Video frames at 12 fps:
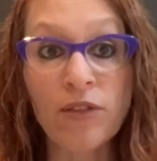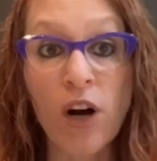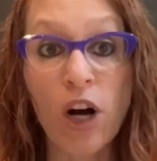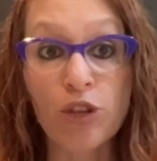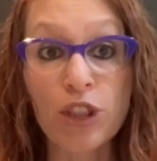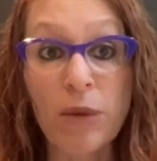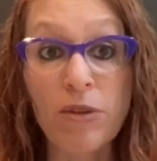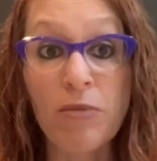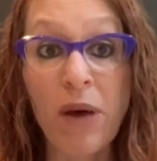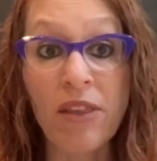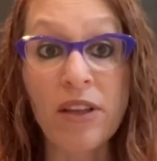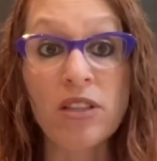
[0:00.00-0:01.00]
contraceptive
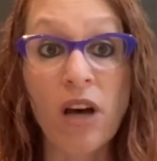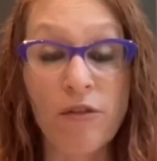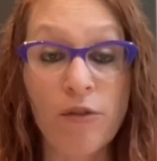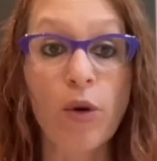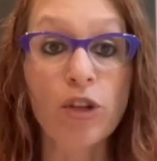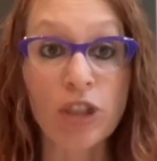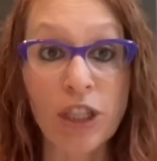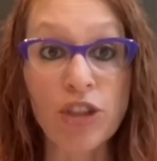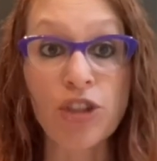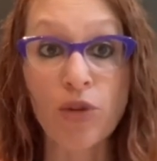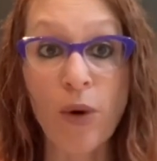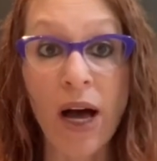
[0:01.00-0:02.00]
methods, unfortunately
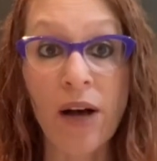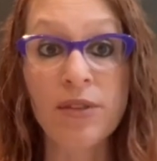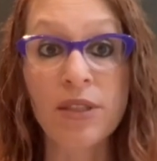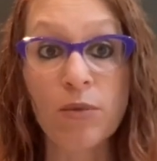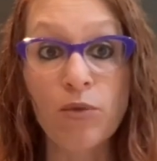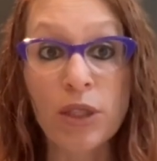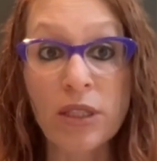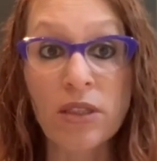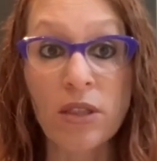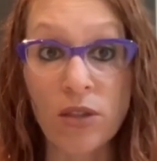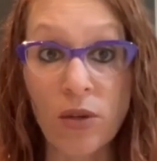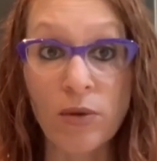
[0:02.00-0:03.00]
do have some risks
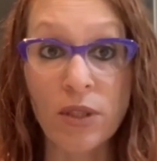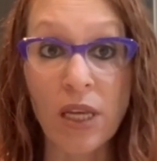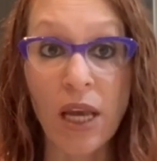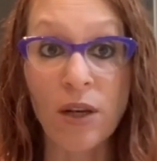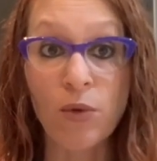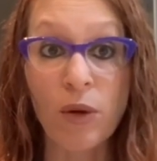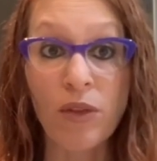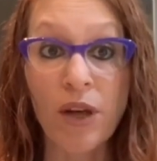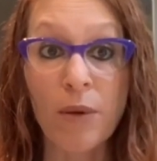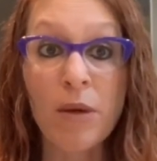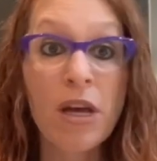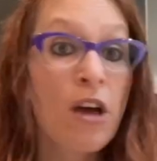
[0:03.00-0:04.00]
associated with
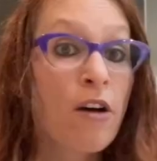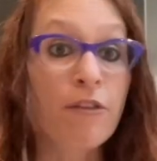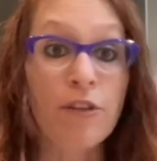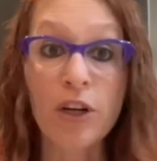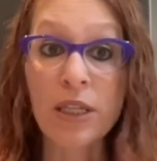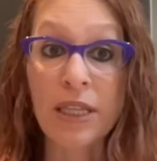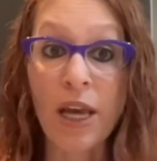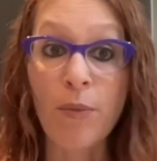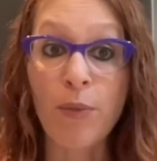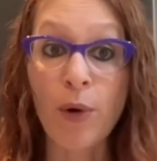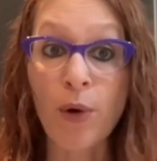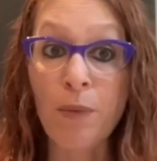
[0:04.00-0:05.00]
them. For
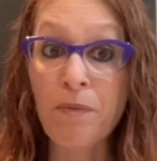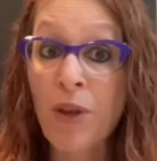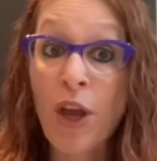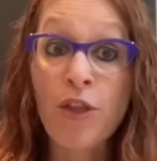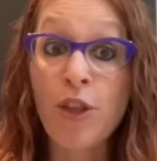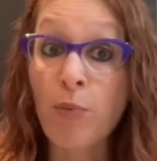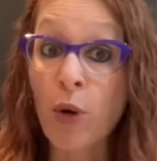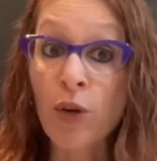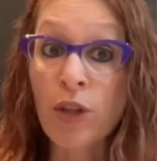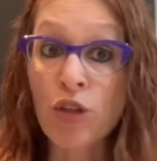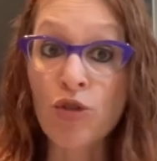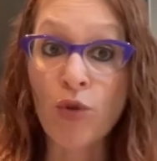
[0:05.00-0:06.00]
example, the
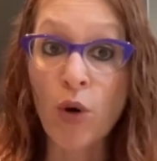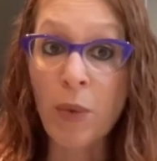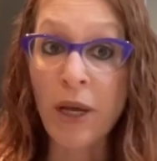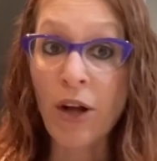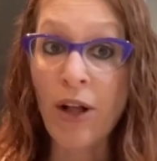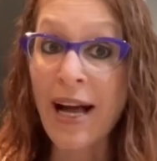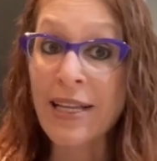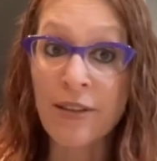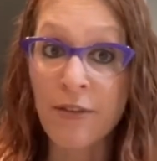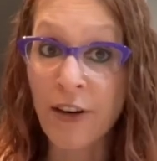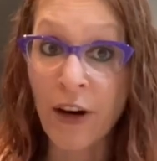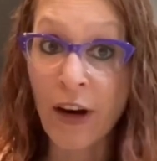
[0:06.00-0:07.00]
birth control pill has a
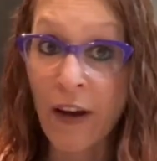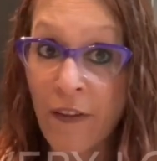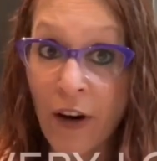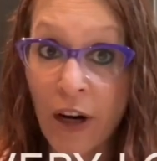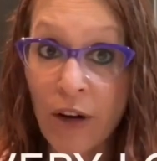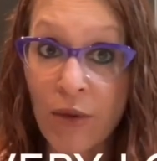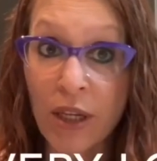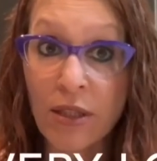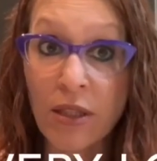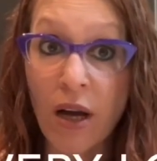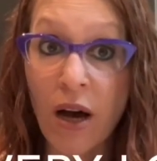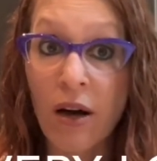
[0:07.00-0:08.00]
very, very
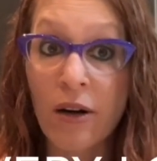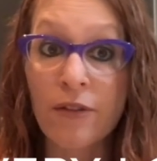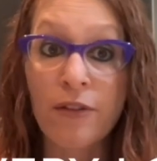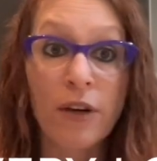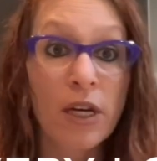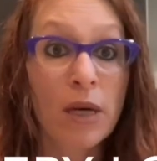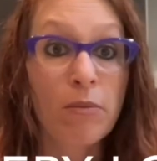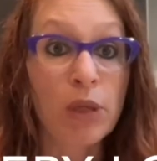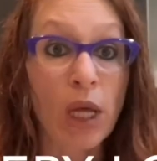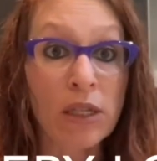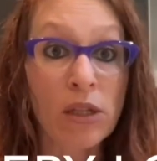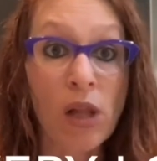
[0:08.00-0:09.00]
risk of
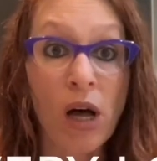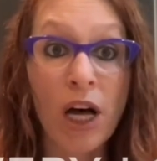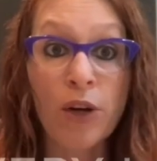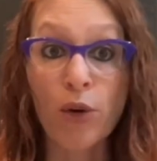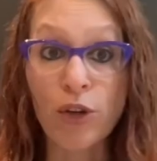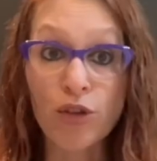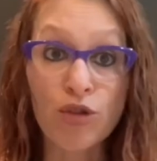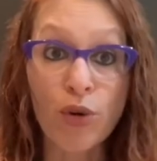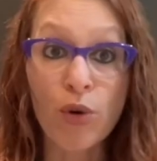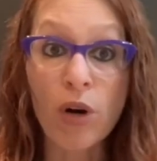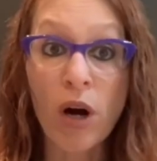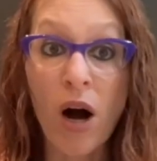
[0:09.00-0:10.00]
blood clot or
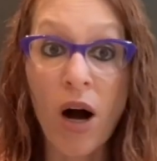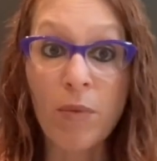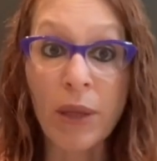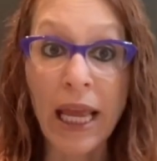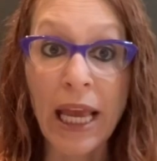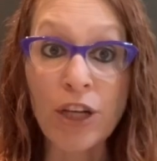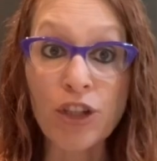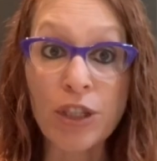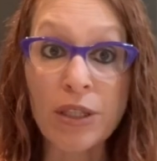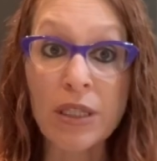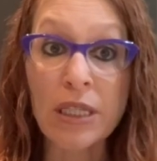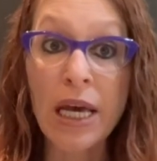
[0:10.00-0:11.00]
stroke
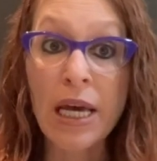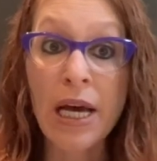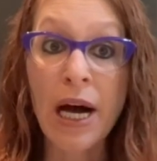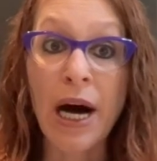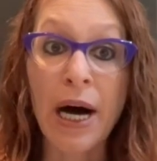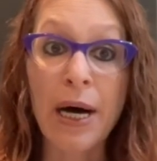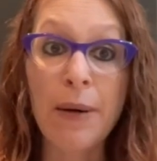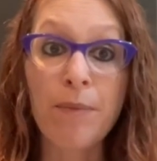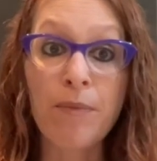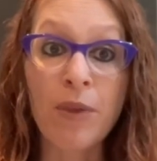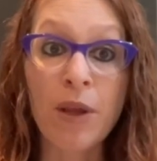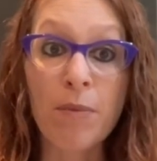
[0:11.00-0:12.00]
complications.
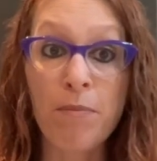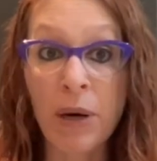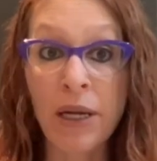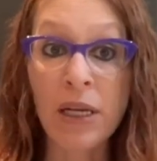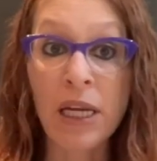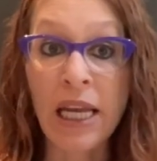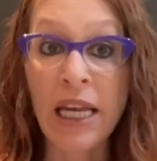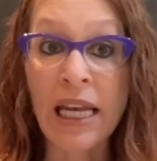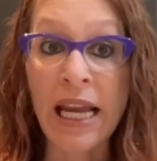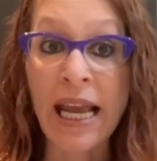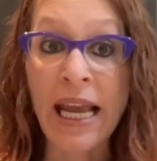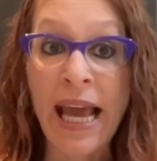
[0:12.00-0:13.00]
But
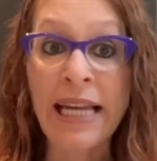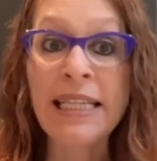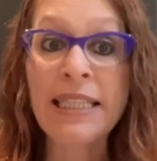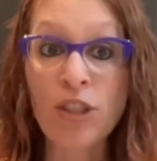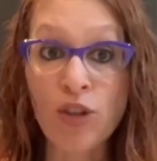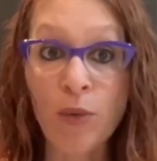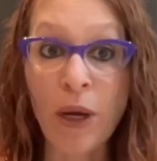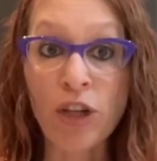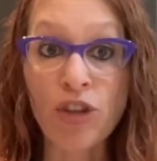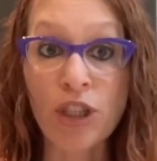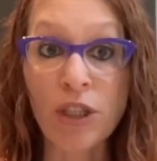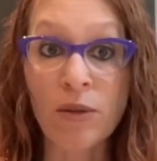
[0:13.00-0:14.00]
in any
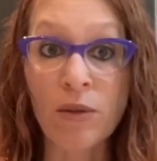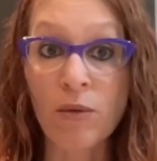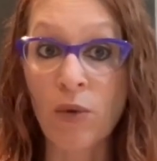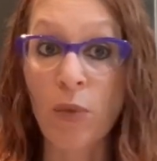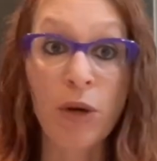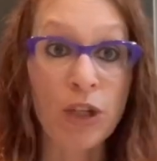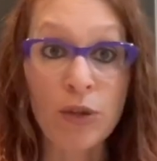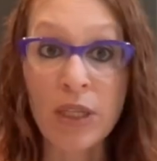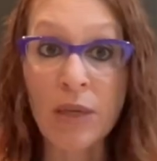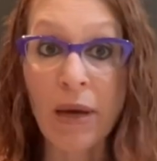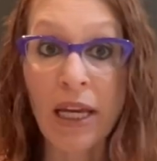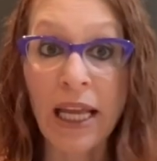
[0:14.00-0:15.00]
situation where we're
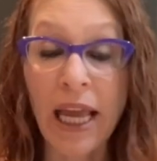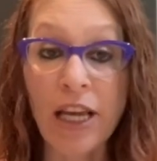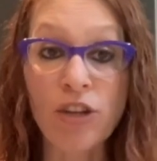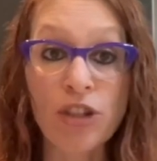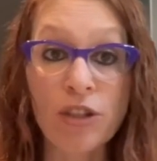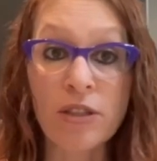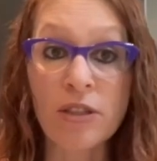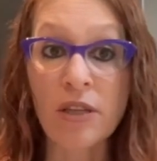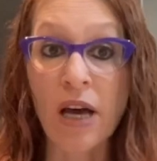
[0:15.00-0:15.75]
using medications,